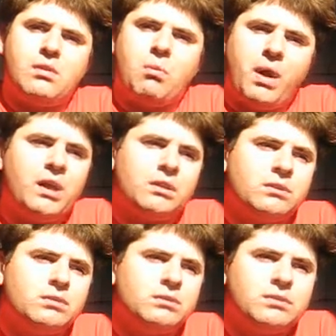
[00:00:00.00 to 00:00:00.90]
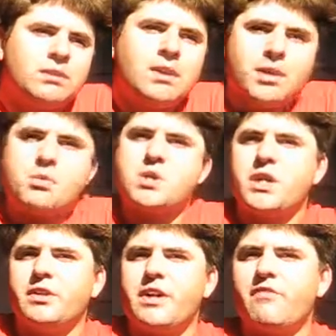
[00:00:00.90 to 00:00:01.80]
Well, you
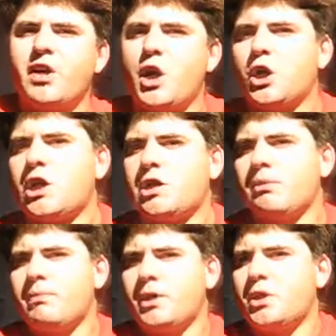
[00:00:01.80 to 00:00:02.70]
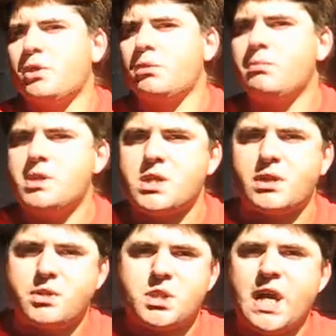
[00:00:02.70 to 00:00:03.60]
said a definition, but you
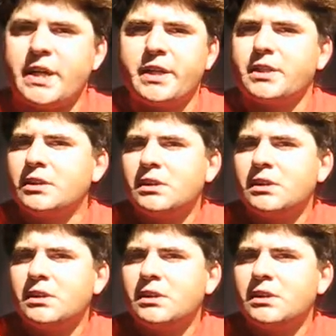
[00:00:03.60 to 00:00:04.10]
misunderstand it.